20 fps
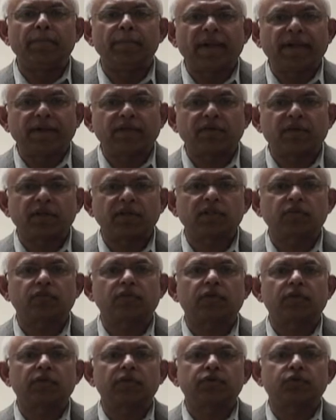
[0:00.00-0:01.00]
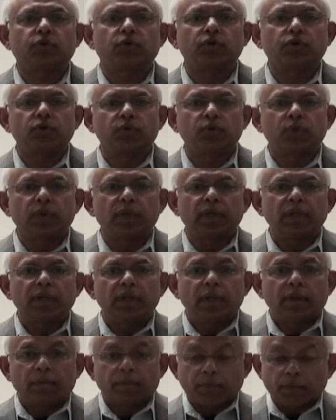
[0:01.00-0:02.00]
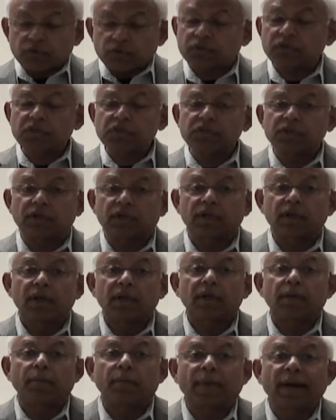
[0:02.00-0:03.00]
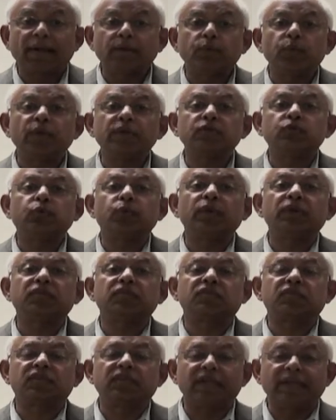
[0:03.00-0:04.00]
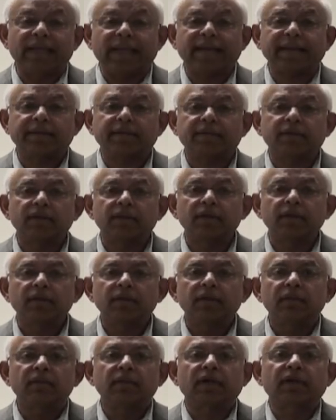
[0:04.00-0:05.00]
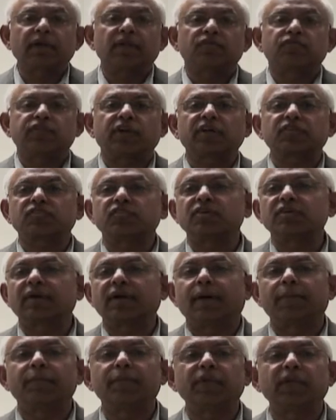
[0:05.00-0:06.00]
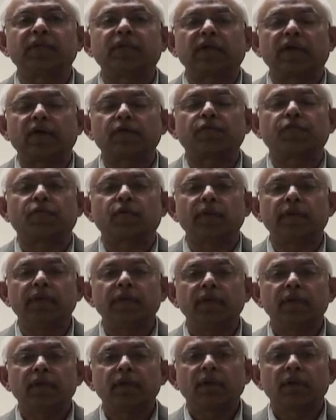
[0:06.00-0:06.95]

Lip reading: matrix, we will show you a procedure by which we select the construction company carefully,